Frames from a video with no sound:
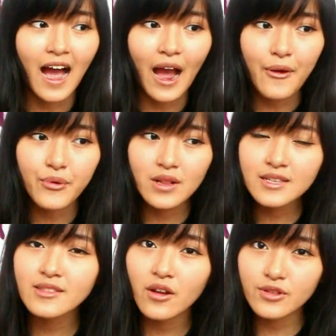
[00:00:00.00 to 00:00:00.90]
I really
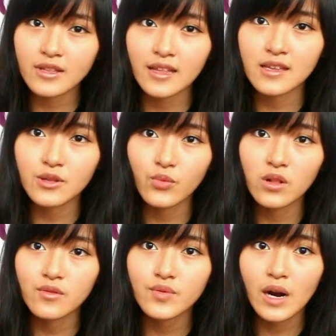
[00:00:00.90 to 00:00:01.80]
thought that it
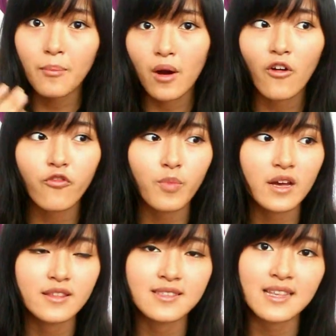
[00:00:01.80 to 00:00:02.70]
will rub off
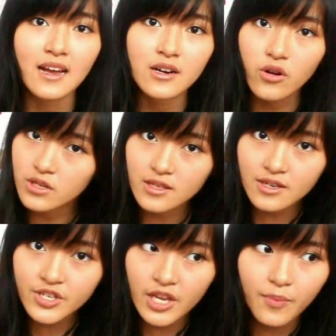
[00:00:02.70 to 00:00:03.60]
by the second or the
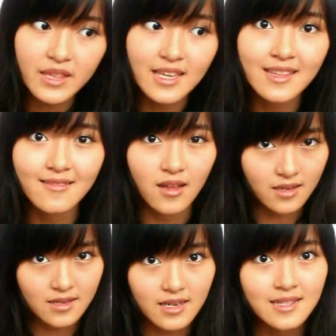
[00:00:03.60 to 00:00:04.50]
third day, but it
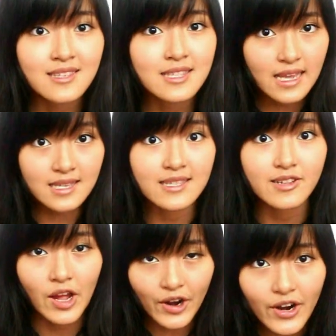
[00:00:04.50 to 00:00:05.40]
doesn't, it stays
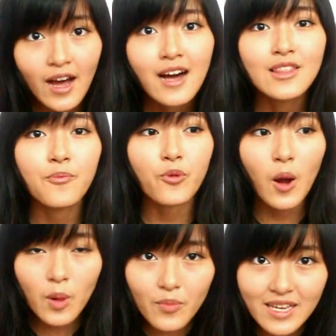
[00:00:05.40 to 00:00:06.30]
there. The
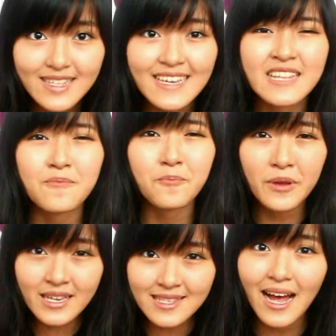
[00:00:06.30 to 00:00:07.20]
problem is it
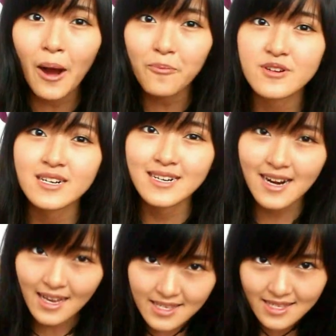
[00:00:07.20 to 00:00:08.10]
picks up
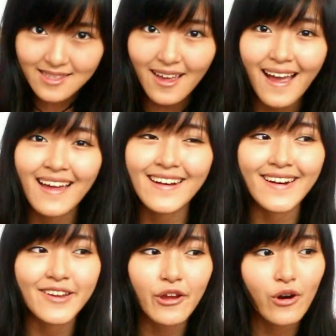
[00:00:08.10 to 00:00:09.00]
dust
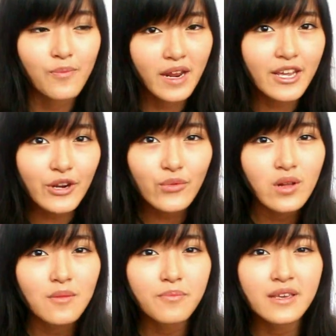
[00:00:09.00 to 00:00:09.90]
and your manicure
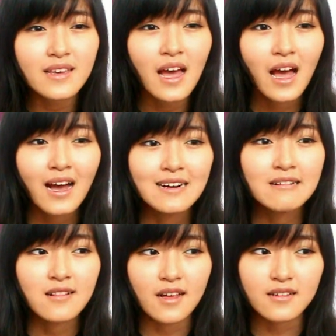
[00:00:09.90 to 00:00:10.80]
will be
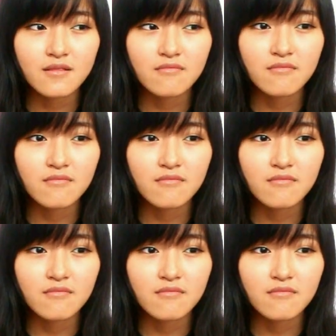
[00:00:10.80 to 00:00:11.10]
like